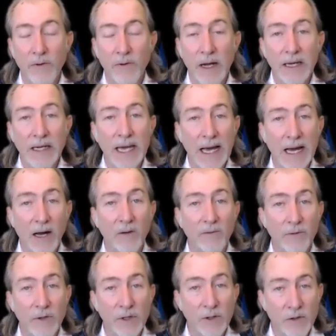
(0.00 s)
find
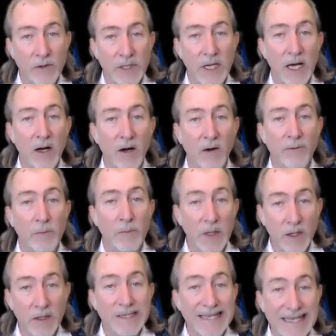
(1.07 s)
out for yourself,
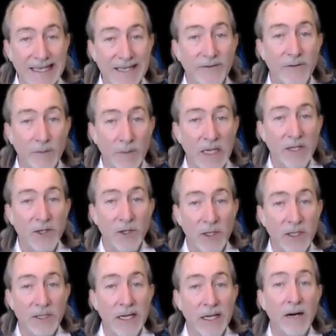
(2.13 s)
because the
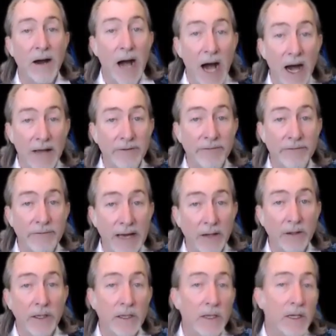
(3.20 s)
information is there. I've
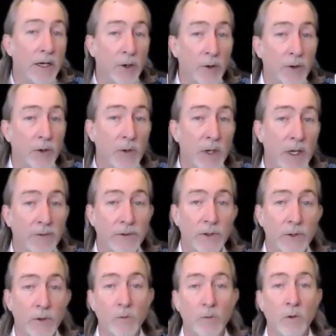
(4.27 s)
found it, and I know you have
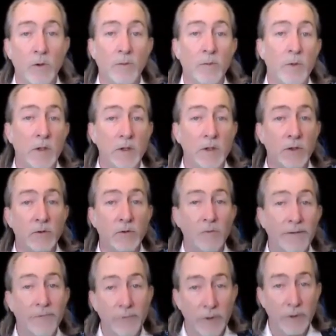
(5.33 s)
too, Morten, because you're
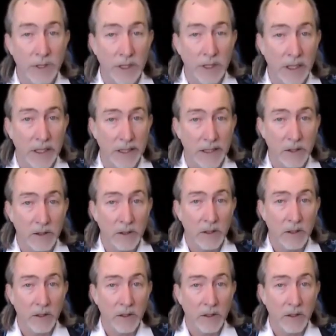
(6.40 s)
referencing it,